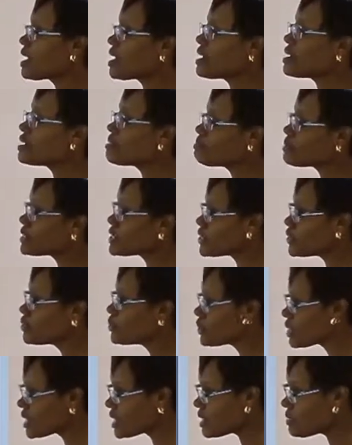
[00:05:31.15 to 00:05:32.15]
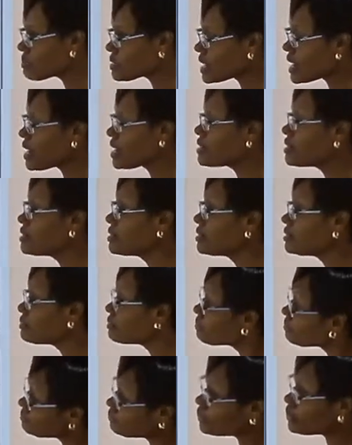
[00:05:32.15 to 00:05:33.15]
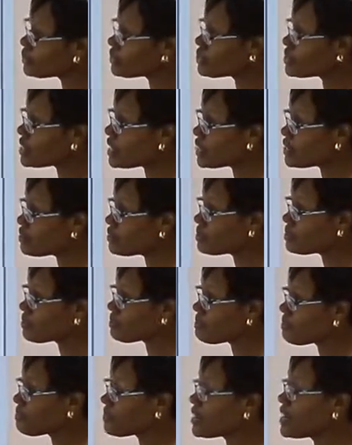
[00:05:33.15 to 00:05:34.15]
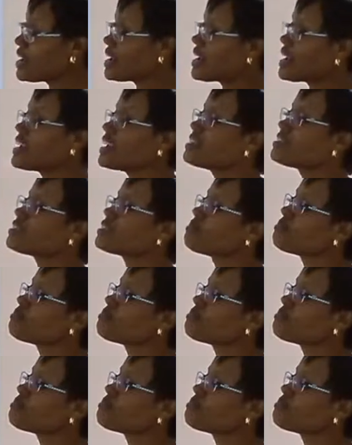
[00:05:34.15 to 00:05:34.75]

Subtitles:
anybody who comes can buruza you. It